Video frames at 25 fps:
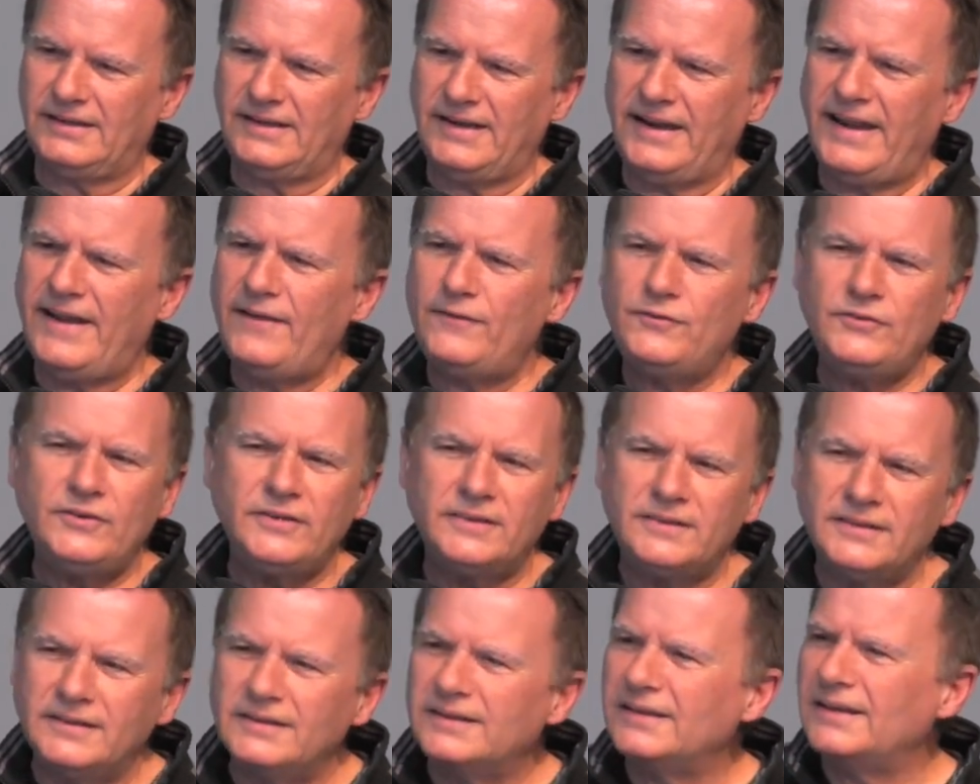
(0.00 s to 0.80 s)

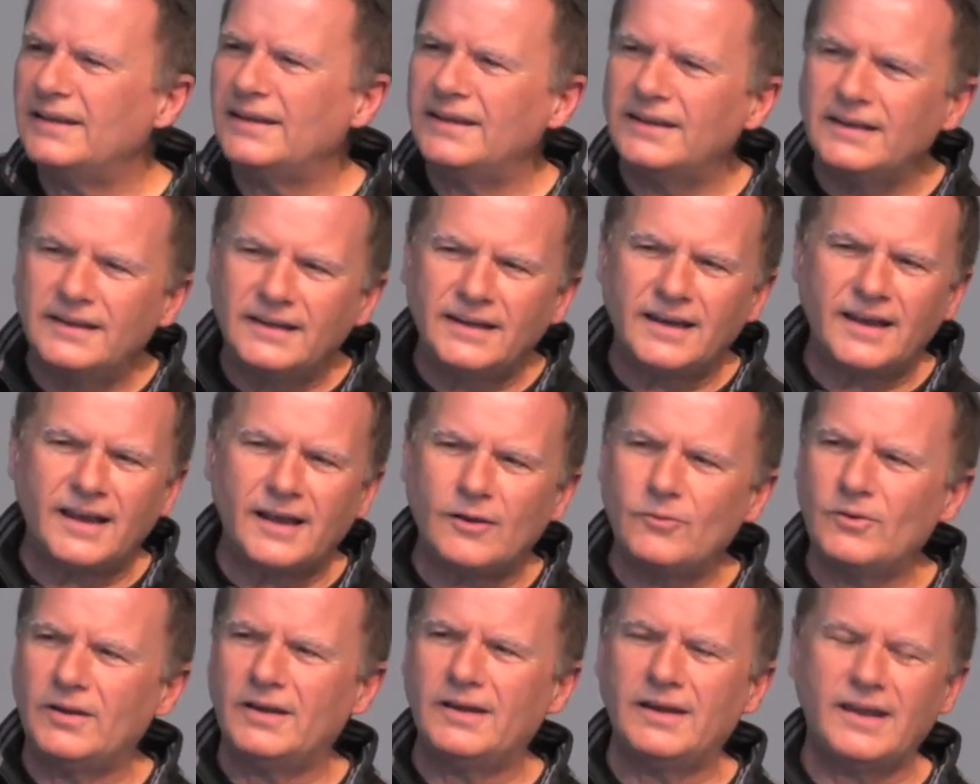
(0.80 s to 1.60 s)
everything in
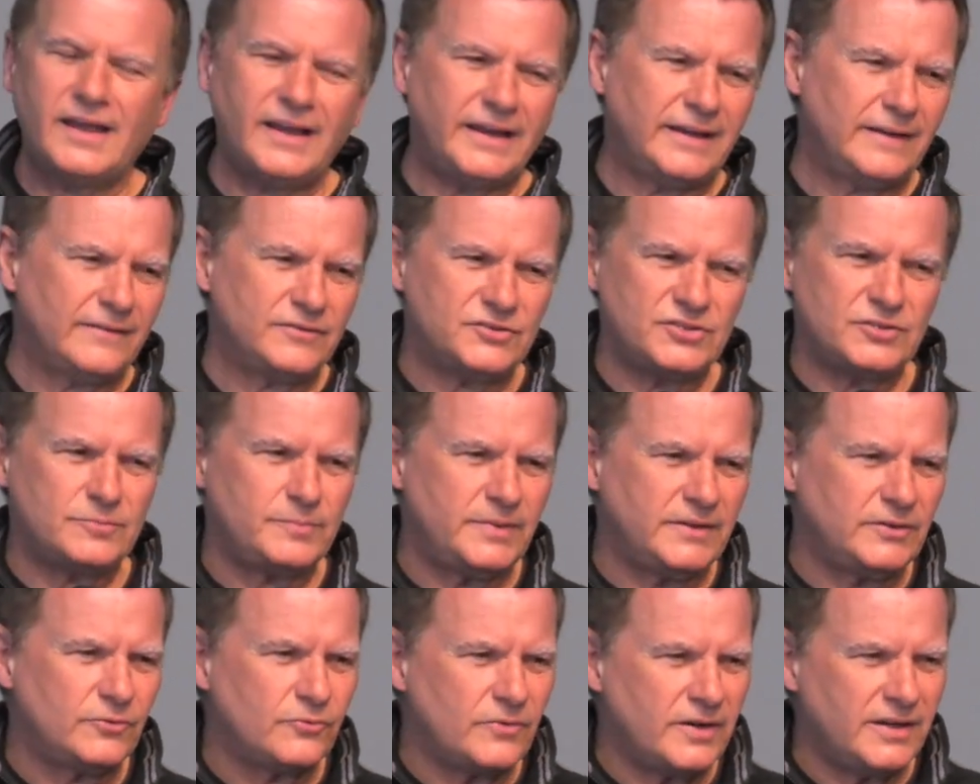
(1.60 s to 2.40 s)
our lives has
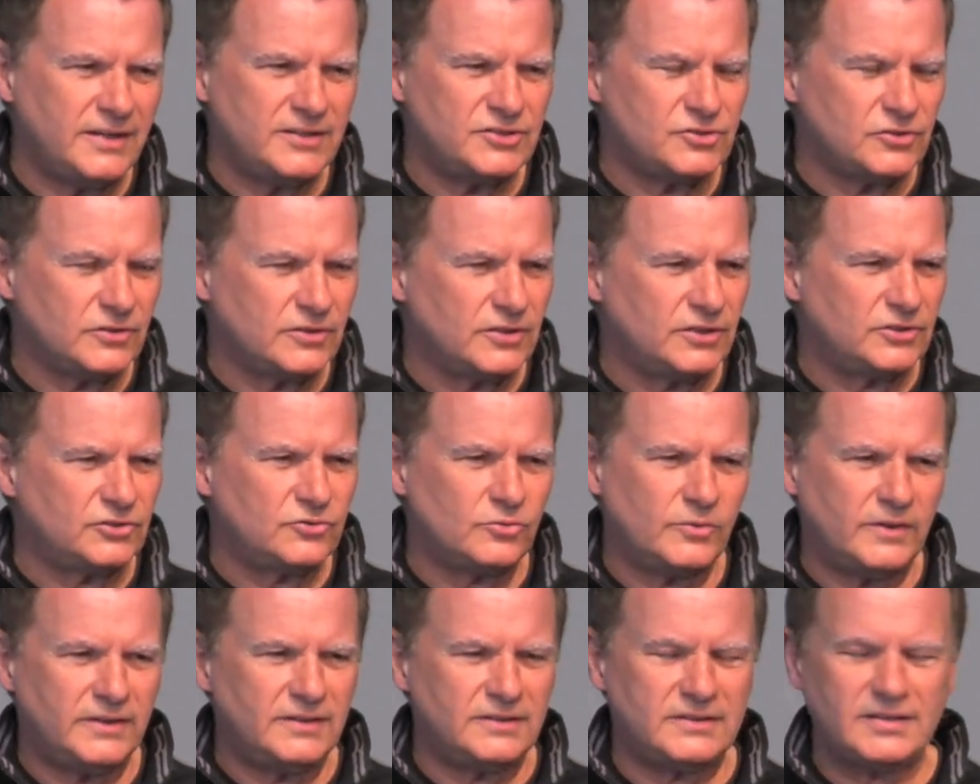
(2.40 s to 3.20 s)
been raised in the
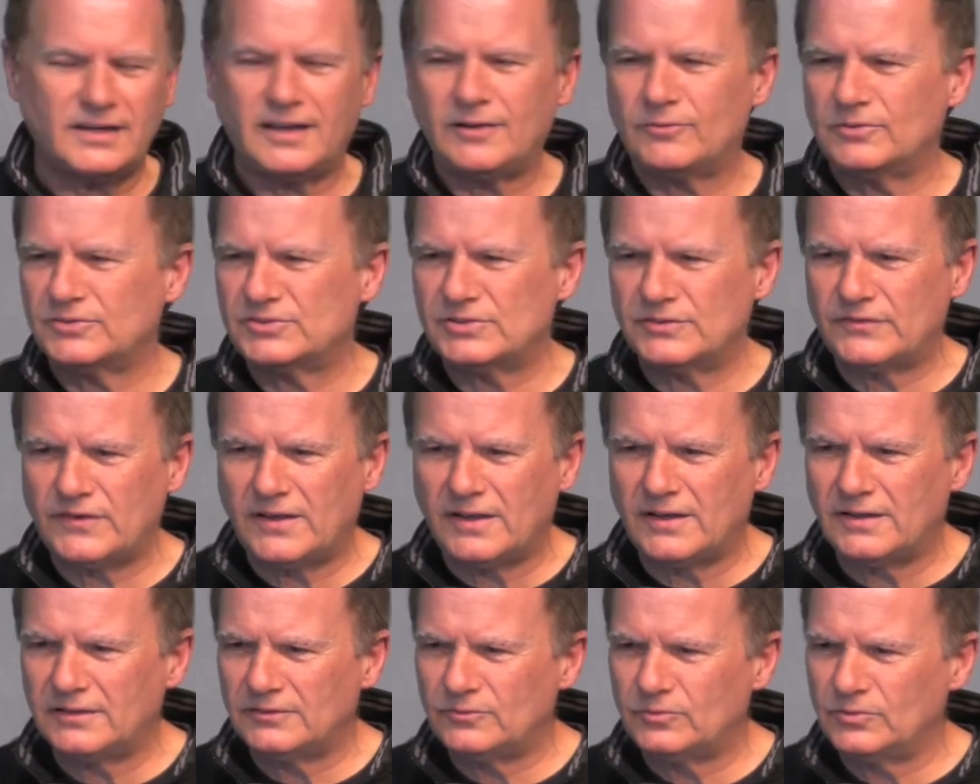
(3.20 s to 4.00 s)
twin towers of
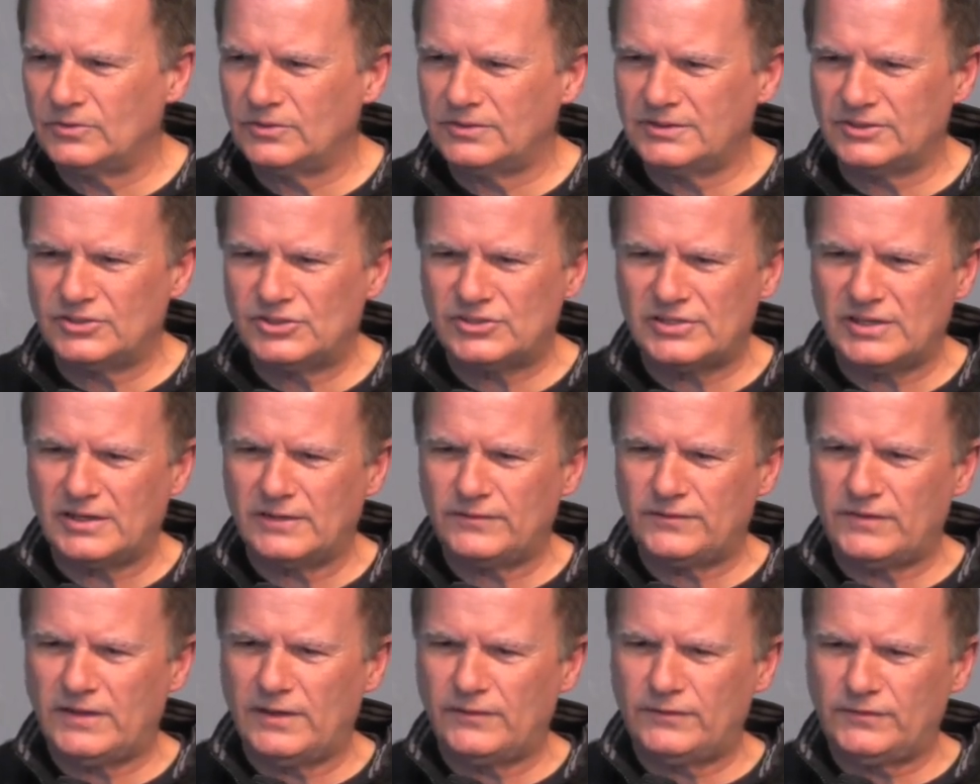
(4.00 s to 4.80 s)
hard work and
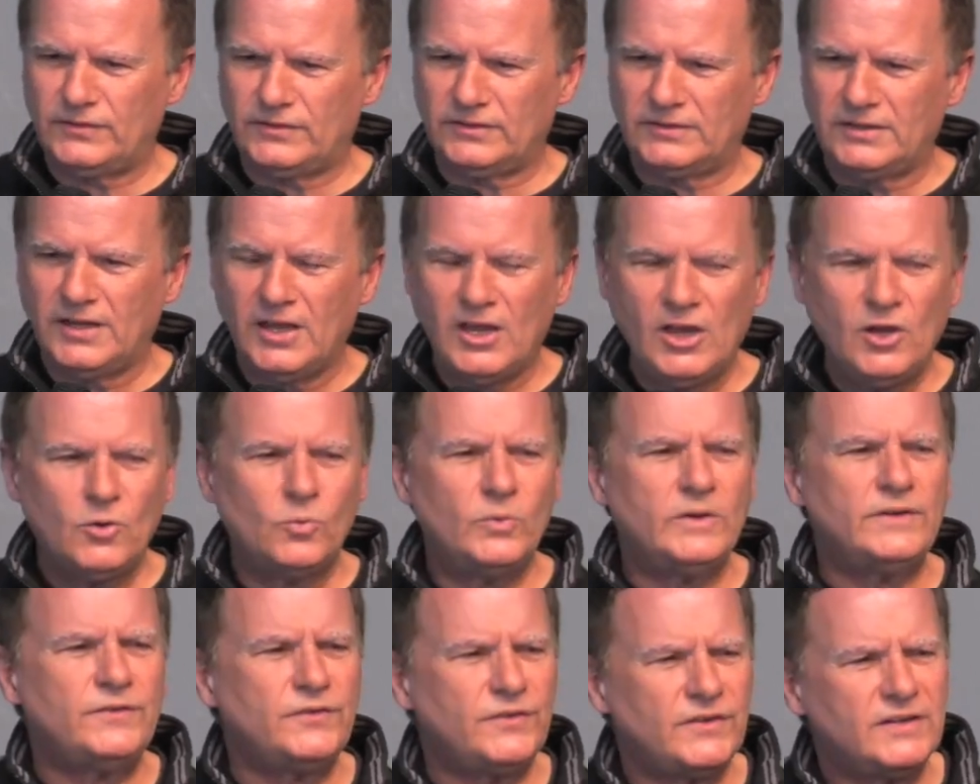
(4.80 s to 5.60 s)
self-effort.
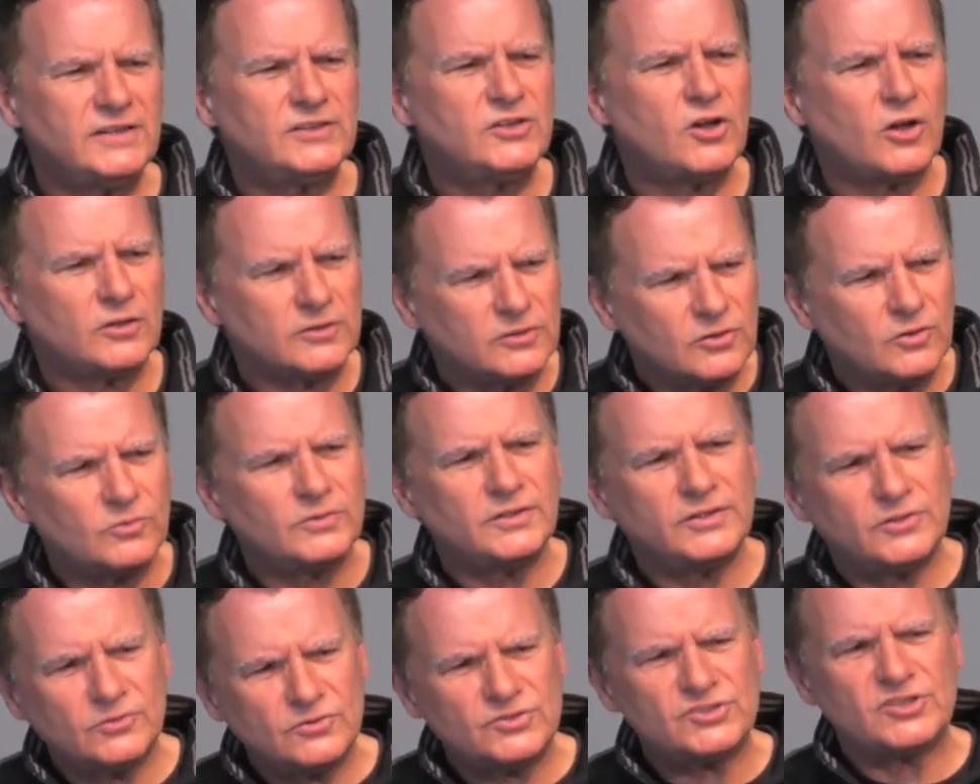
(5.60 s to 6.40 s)
We feel God will
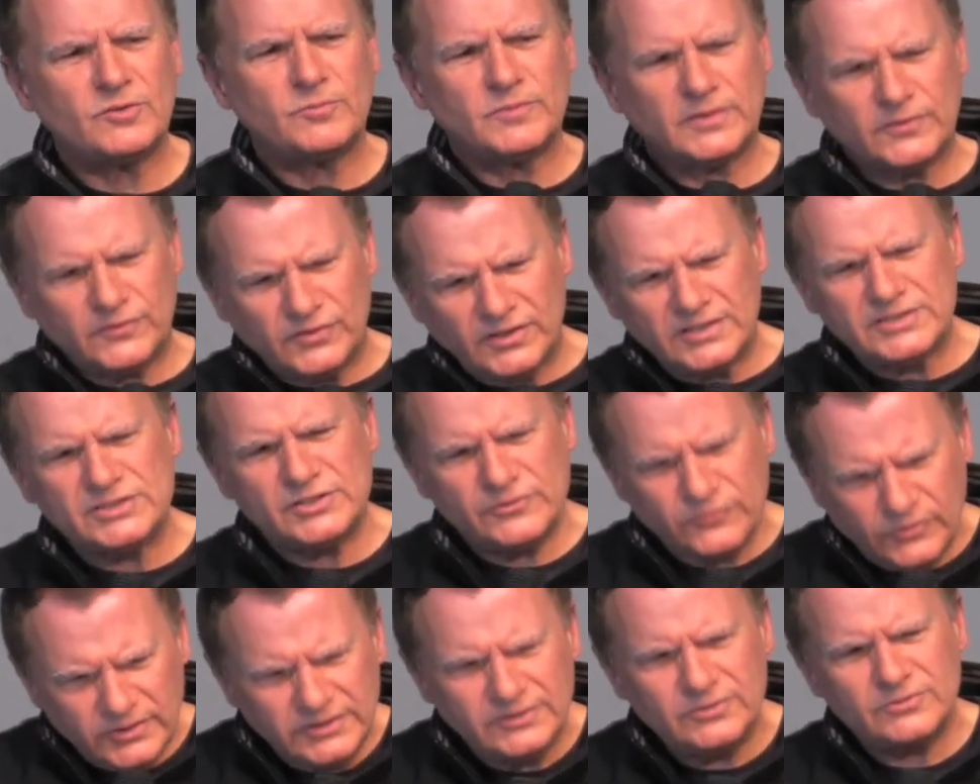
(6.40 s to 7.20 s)
only do something for us
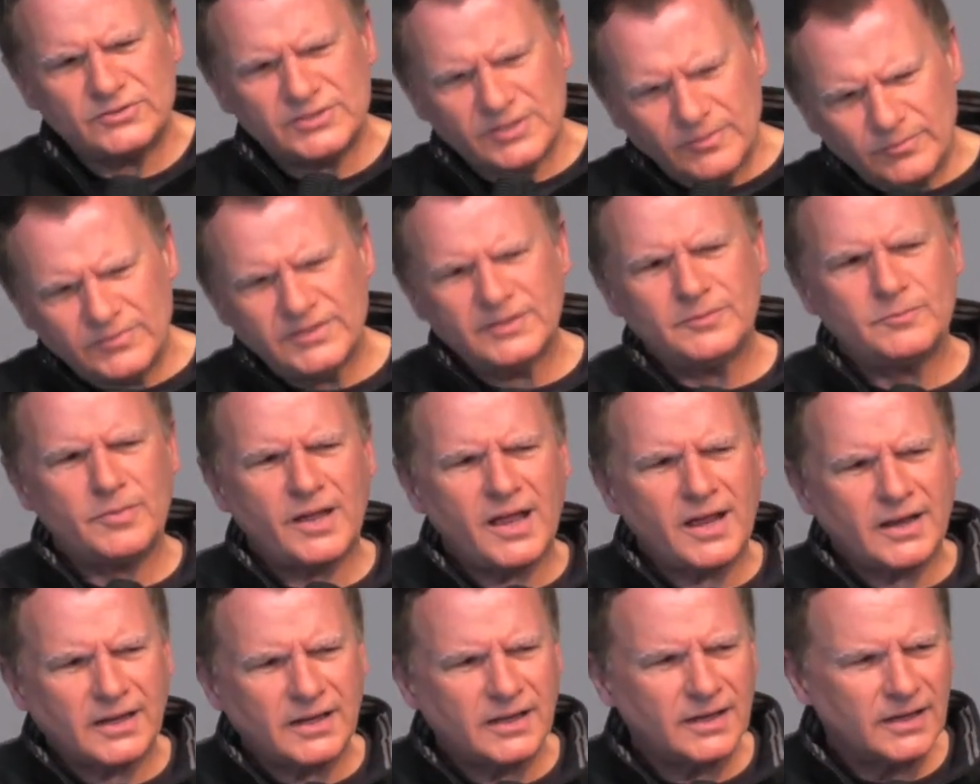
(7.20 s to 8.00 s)
if we do something
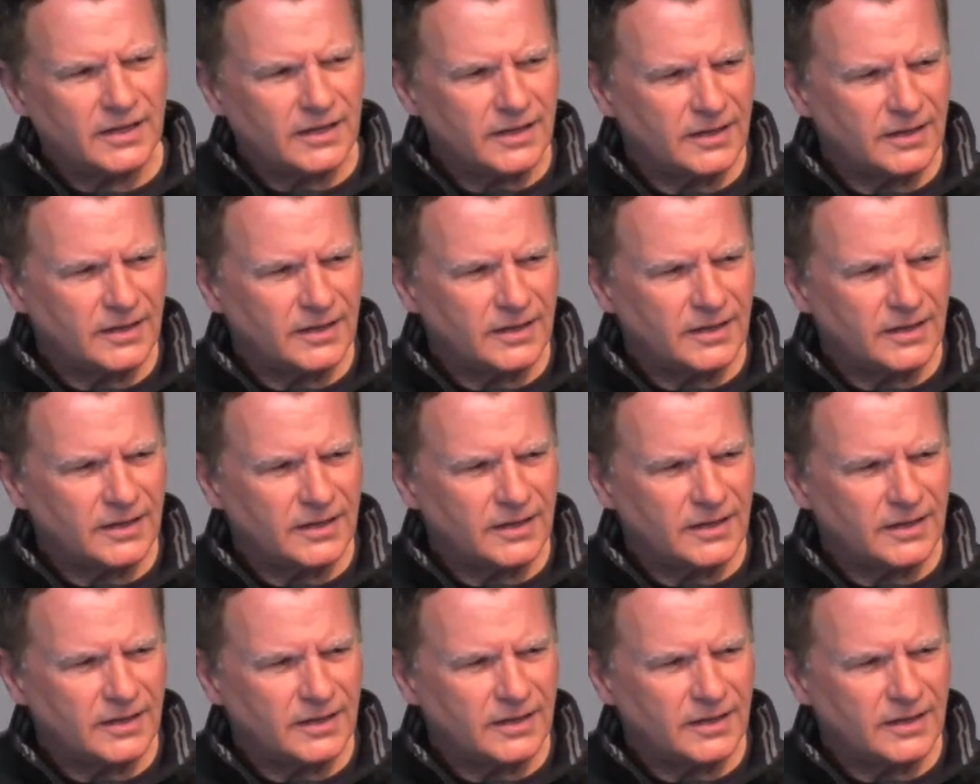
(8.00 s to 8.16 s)
back.